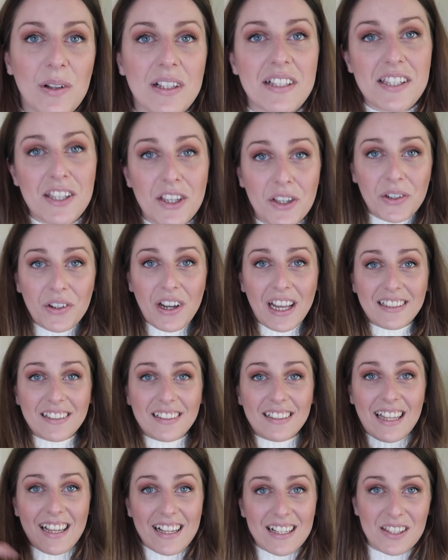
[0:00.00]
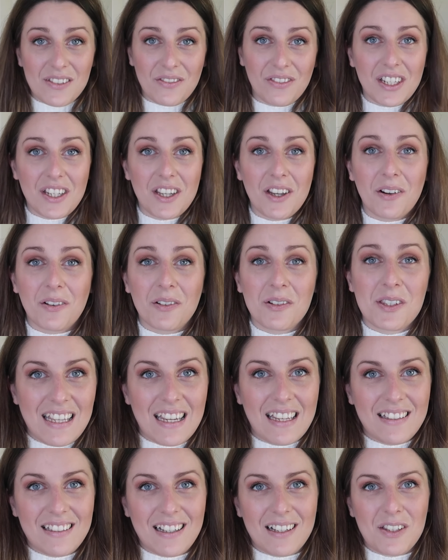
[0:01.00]
will see you at the next video.
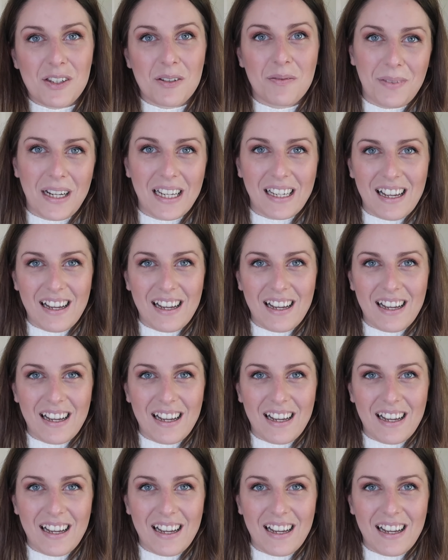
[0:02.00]
Stay in touch. Bye